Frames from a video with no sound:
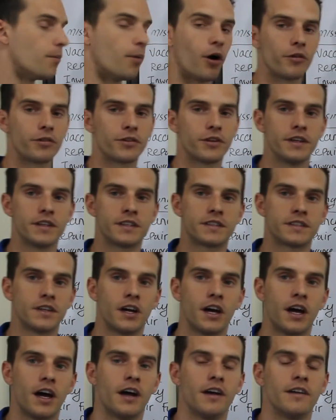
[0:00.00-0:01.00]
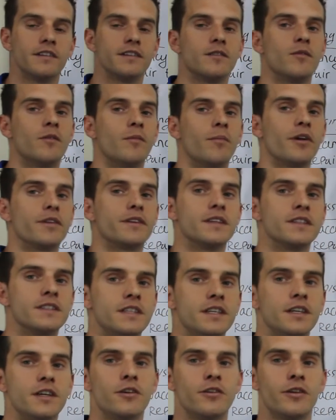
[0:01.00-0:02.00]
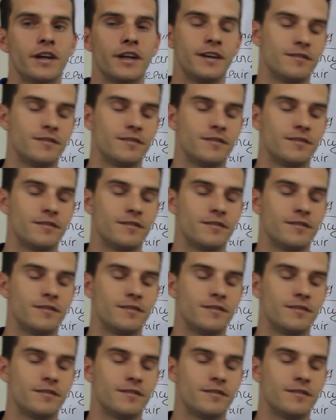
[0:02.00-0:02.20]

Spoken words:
about this deal?